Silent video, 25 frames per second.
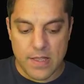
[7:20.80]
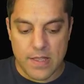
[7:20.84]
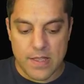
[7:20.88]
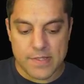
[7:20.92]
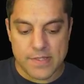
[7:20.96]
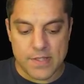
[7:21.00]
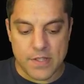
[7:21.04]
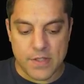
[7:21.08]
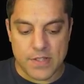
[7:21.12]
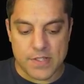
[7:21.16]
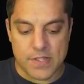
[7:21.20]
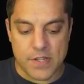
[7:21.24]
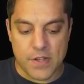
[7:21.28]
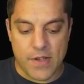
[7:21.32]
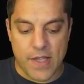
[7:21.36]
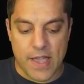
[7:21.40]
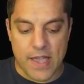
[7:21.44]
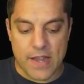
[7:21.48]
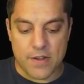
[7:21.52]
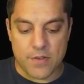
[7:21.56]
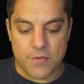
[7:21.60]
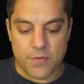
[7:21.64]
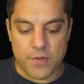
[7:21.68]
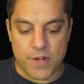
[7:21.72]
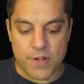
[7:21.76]
So let's go
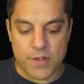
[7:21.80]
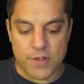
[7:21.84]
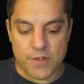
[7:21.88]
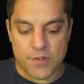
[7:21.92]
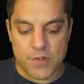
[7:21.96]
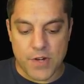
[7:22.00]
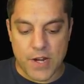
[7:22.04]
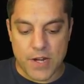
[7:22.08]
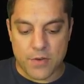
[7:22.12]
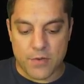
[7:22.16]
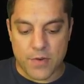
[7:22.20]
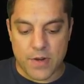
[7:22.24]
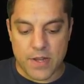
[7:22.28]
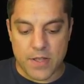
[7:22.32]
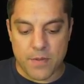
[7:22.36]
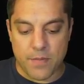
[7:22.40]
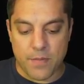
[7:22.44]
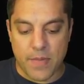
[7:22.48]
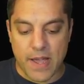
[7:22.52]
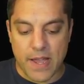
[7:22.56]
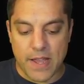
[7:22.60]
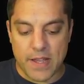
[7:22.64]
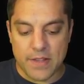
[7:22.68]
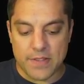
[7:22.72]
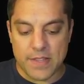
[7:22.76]
ahead and try to
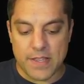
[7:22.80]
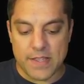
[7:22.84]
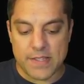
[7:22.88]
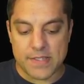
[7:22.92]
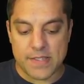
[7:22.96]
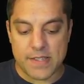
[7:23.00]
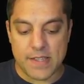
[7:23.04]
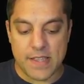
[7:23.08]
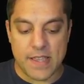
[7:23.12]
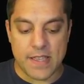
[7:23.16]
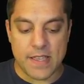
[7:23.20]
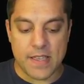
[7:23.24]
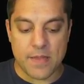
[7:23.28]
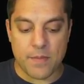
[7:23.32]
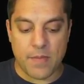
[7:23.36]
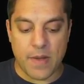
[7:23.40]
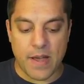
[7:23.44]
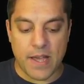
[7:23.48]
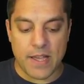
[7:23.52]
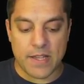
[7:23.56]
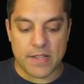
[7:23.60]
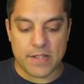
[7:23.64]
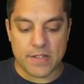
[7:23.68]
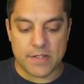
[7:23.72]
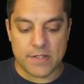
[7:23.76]
recompile this. It
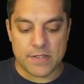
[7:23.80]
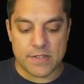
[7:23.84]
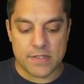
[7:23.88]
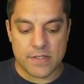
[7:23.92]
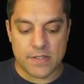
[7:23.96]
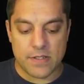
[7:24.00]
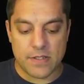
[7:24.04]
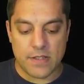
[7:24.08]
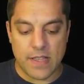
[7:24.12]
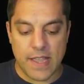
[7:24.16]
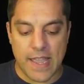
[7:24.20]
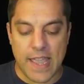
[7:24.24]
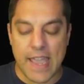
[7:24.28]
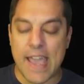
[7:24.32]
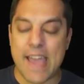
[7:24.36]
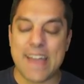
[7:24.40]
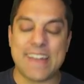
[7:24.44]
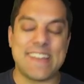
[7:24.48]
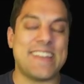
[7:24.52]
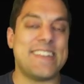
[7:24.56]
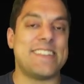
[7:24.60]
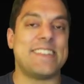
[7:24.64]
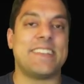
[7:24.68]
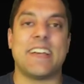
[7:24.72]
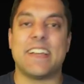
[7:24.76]
compiles and
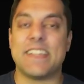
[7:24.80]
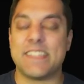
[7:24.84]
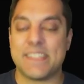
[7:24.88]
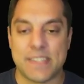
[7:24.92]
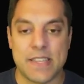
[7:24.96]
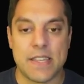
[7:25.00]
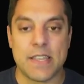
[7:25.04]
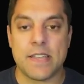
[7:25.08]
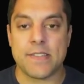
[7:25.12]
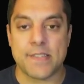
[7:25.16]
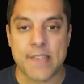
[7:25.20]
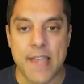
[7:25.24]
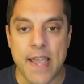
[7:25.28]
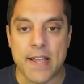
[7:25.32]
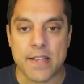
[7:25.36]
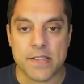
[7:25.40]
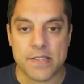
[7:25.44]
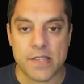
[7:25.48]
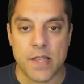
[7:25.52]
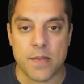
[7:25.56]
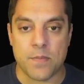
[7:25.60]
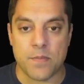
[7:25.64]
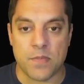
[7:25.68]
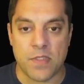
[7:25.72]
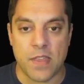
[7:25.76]
it does the exact
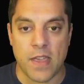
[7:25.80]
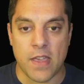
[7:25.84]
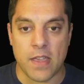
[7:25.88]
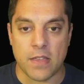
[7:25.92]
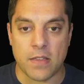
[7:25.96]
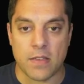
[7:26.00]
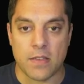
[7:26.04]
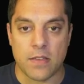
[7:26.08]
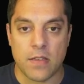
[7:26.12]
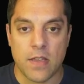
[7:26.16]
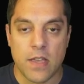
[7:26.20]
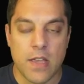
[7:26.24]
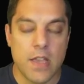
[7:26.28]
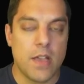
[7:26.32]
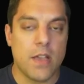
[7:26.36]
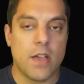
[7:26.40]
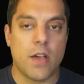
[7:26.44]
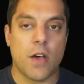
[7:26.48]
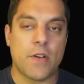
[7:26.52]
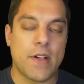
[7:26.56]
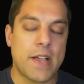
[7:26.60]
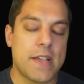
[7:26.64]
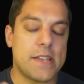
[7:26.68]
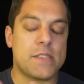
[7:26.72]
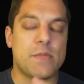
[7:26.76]
same thing.
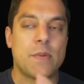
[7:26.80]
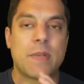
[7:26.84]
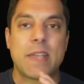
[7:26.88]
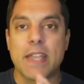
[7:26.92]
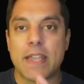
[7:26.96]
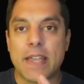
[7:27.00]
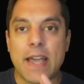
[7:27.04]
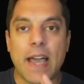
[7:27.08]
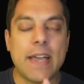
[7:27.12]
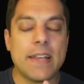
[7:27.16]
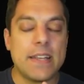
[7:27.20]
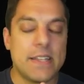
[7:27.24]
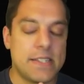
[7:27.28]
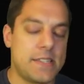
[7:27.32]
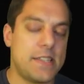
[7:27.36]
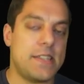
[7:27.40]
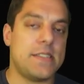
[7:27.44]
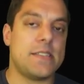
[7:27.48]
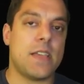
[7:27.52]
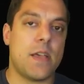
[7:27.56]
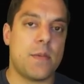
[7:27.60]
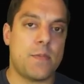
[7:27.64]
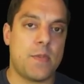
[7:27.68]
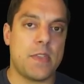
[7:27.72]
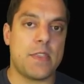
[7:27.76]
Okay, so we can kind of see
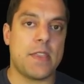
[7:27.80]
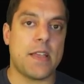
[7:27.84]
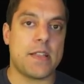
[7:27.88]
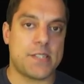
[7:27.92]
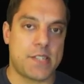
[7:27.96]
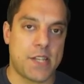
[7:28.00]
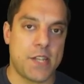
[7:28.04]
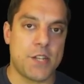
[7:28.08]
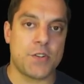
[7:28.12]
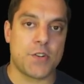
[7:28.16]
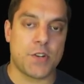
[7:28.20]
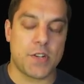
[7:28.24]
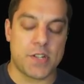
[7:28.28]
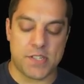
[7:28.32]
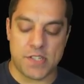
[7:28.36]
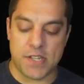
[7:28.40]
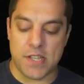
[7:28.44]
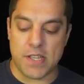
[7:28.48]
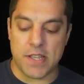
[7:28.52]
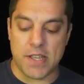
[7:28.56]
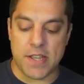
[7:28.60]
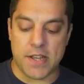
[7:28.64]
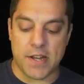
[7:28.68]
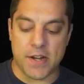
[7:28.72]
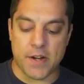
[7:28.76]
something that's
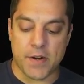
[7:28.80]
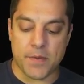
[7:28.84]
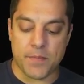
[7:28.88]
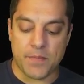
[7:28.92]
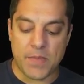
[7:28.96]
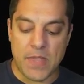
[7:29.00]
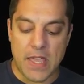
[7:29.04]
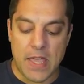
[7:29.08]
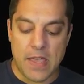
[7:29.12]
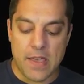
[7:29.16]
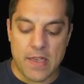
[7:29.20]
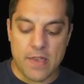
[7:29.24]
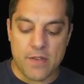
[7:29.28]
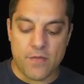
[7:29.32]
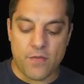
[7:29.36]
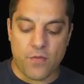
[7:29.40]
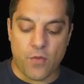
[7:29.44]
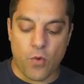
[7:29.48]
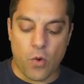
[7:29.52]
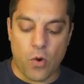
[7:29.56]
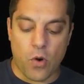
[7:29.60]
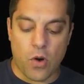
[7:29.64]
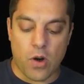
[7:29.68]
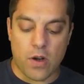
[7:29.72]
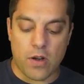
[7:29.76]
interesting here.
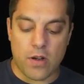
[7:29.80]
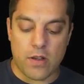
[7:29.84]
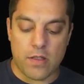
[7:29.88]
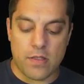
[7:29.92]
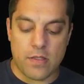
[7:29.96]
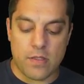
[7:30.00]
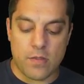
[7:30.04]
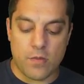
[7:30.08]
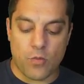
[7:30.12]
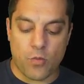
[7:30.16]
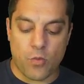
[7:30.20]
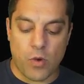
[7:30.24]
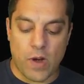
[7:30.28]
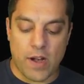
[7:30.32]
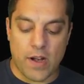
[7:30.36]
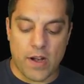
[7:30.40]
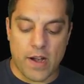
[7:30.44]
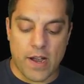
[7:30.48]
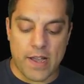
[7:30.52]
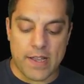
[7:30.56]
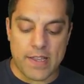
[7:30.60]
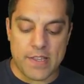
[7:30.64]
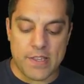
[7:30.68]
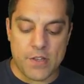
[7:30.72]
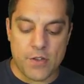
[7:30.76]
For where
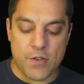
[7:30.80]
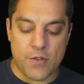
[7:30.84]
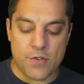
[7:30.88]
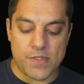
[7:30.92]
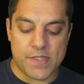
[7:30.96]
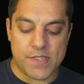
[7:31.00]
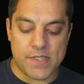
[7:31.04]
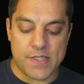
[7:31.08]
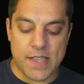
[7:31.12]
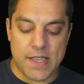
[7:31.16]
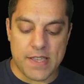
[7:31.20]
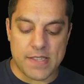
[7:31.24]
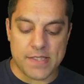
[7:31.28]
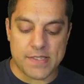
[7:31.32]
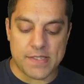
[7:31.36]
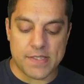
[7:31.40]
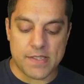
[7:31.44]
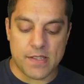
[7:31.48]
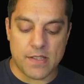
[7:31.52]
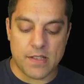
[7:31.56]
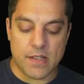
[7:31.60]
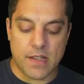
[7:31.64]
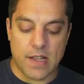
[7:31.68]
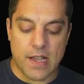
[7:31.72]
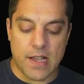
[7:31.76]
I use this
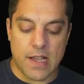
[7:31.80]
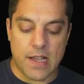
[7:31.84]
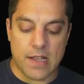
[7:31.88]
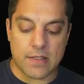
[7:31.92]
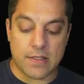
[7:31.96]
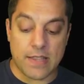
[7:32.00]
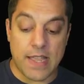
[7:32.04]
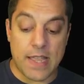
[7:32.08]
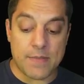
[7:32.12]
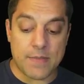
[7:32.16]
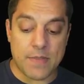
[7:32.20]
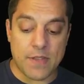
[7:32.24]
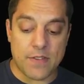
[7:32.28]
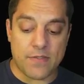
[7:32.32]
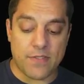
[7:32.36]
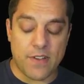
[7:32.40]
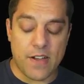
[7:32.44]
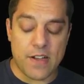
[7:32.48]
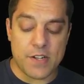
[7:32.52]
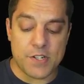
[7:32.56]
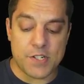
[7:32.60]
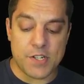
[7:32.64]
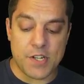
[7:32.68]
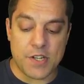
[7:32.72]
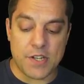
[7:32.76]
uh, lambda
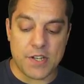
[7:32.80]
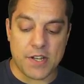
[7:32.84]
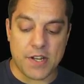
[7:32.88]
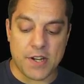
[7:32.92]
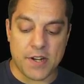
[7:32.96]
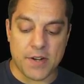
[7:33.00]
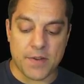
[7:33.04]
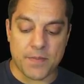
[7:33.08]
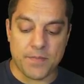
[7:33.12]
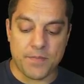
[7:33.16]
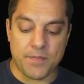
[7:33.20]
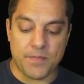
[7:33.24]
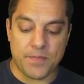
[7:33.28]
function here,